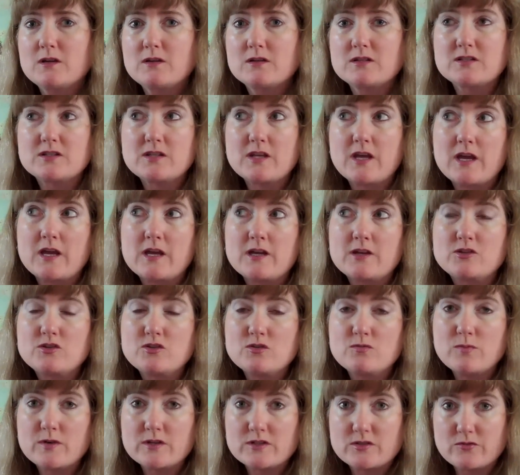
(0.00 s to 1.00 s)
say,
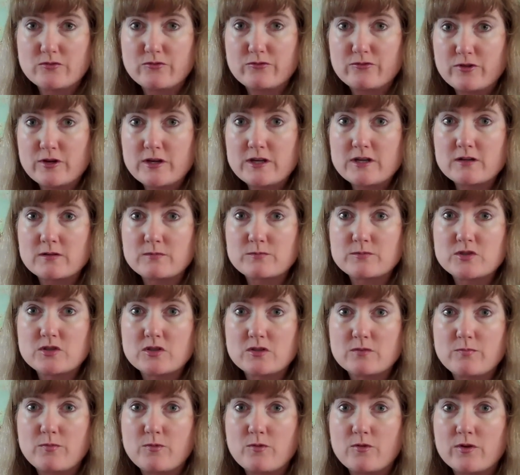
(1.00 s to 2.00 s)
too much freedom to
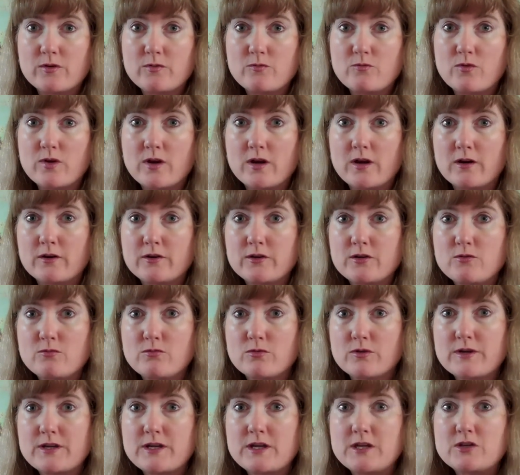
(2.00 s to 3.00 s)
the point where you
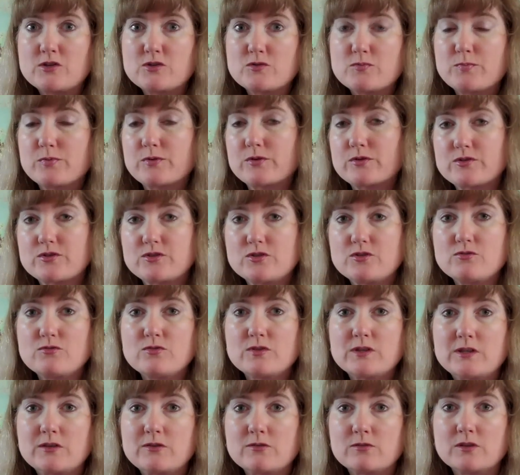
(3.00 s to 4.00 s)
were each
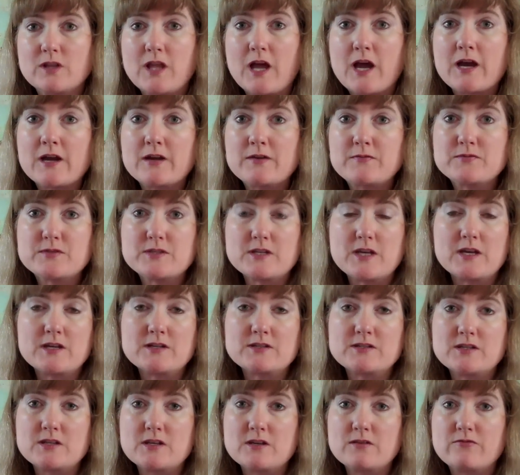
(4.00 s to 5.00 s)
pursuing your lives
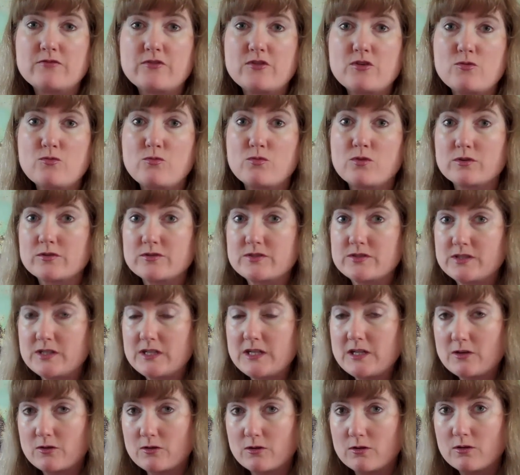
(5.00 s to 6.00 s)
as if you were
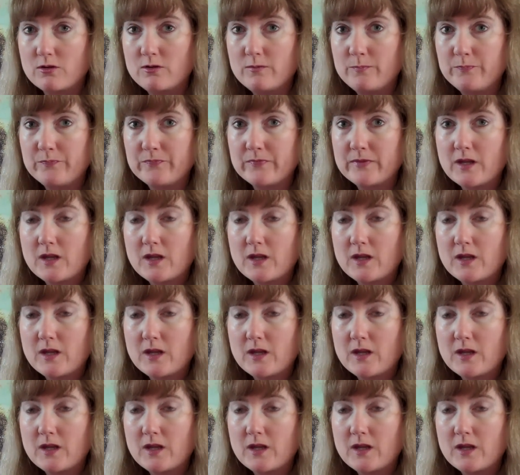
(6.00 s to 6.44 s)
single